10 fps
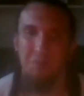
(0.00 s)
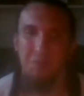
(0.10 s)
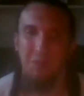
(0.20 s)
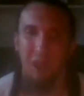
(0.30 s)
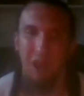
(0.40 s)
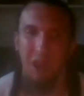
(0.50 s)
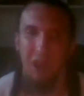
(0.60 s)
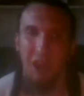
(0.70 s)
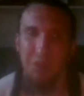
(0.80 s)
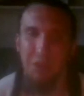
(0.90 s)
I
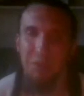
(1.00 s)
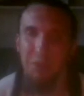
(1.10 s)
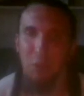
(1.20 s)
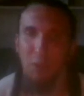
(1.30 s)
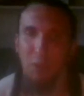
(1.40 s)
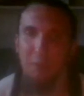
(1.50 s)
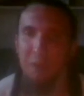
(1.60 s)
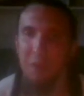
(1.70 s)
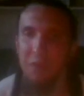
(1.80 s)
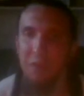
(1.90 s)
think they would have
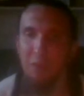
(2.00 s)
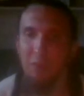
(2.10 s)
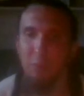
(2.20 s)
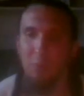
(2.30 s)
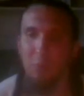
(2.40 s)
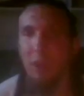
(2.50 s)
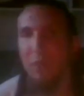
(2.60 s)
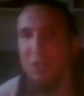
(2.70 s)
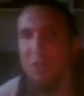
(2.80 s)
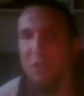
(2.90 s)
been more like the
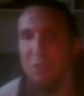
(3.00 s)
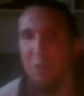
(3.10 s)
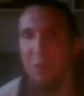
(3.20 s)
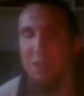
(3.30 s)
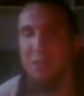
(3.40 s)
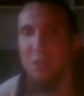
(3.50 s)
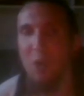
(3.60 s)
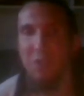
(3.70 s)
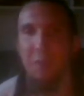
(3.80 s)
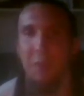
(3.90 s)
spirits
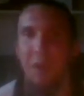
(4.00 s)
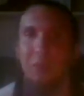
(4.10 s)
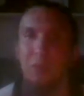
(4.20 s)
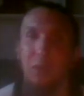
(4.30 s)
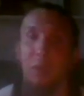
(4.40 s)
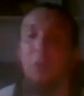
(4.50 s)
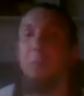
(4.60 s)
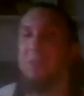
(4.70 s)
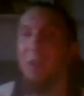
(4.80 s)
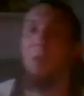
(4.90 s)
causing the men to kill
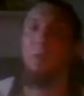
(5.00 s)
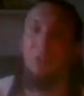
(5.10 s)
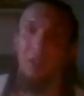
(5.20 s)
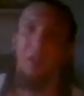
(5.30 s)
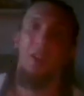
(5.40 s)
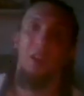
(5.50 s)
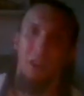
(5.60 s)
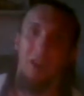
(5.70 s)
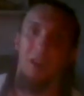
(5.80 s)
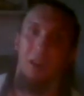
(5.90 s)
themselves
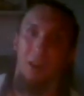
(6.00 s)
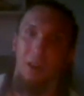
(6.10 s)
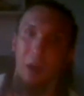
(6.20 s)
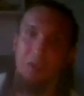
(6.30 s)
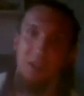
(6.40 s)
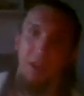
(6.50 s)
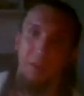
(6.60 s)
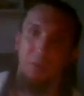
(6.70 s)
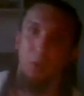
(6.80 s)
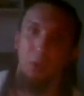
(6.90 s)
uh, mm-hmm. outside of
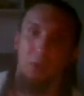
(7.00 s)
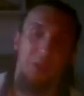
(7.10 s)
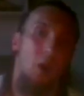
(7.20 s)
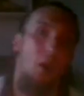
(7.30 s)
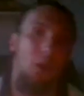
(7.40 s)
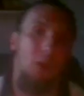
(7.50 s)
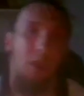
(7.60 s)
Fjolnir's hall.